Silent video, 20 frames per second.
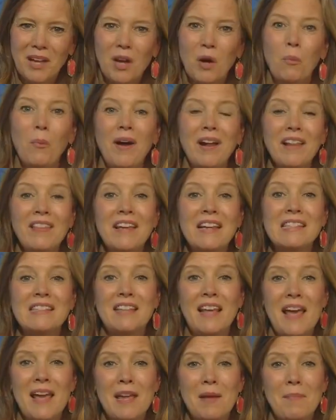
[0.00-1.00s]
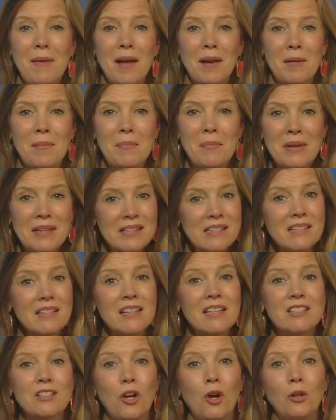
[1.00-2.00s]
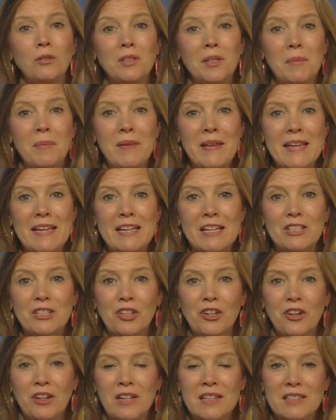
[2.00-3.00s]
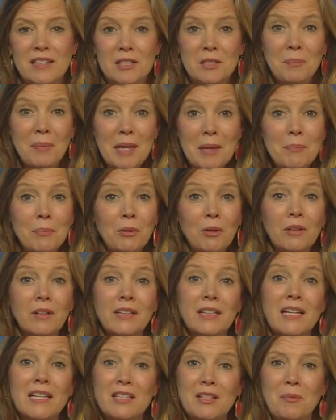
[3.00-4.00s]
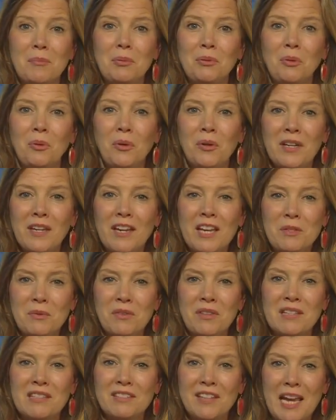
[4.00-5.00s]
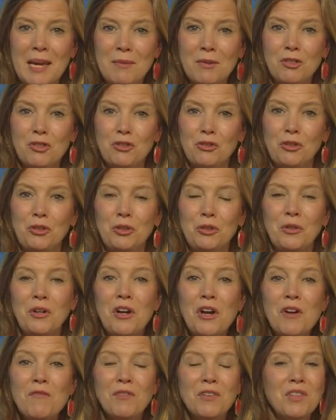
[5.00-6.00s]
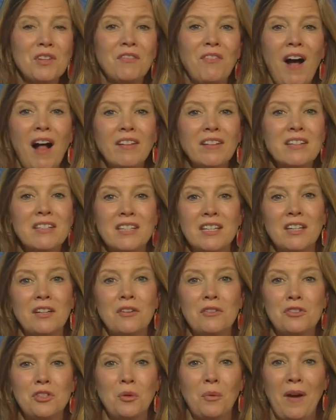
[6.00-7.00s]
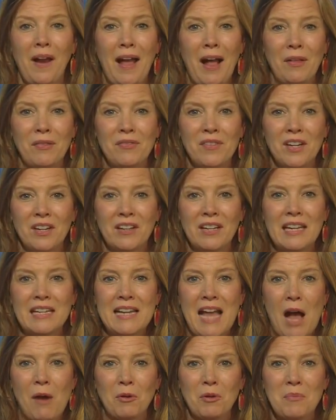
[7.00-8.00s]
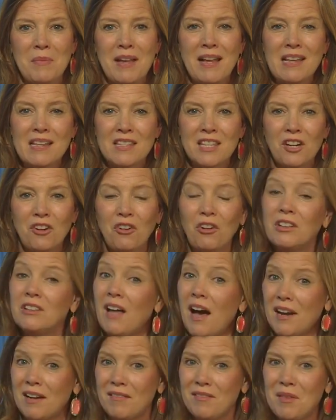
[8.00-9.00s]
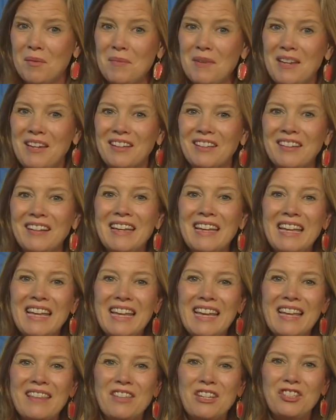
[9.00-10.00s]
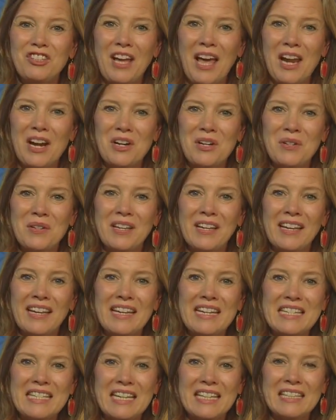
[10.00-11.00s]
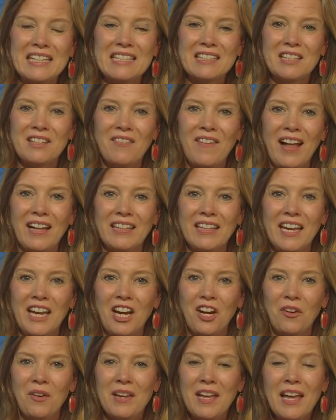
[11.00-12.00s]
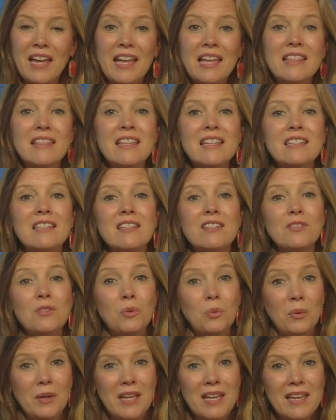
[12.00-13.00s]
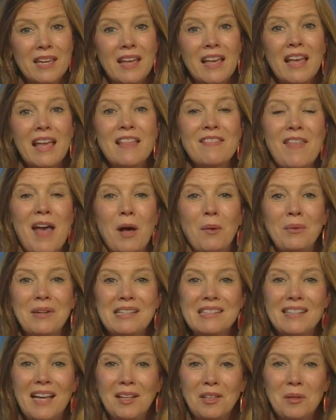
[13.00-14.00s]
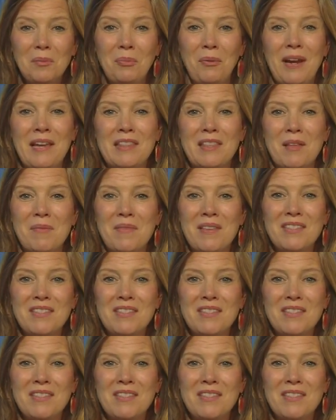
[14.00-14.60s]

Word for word: What do they say about a business only being as good as its people and its employees? Well, the same is true for the volunteers who are out there in our midst. There are a lot of them here in the Chattanooga and Tennessee Valley area, and this is the week that we celebrate them.